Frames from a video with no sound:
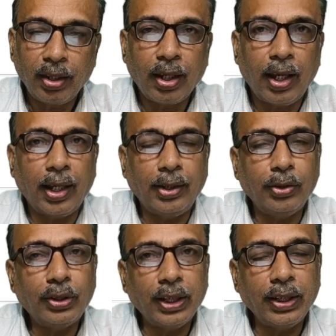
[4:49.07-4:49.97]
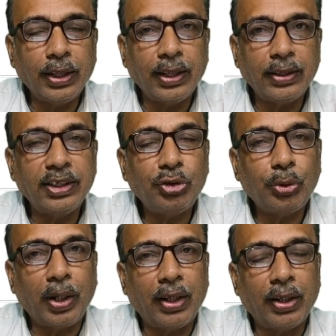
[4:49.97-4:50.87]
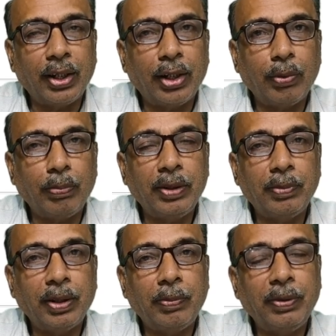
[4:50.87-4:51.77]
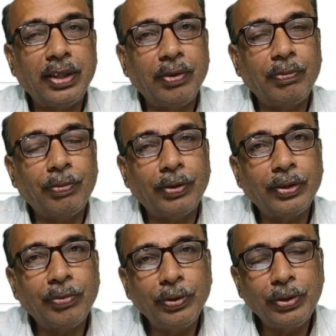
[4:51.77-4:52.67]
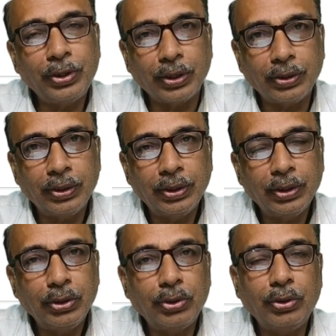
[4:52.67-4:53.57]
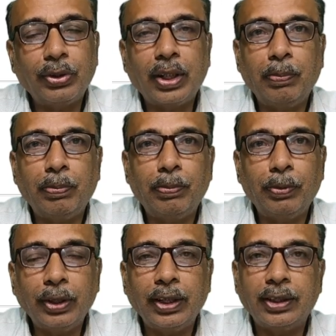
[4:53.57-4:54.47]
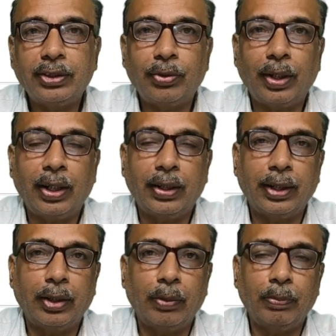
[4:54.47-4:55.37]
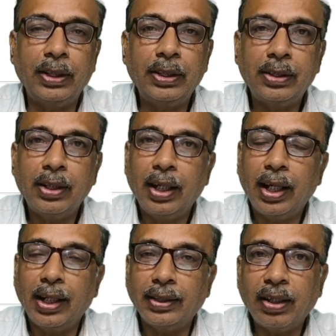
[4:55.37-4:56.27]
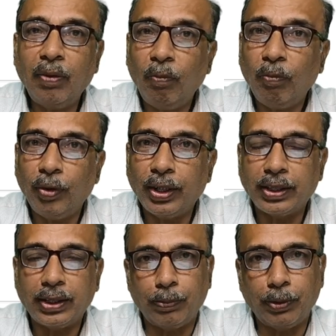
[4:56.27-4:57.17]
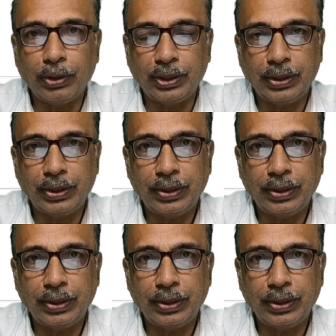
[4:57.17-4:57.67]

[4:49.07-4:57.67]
And you think that this 1200 rupees must be saved for the future. So you can put this 1200 rupees as a fixed deposit.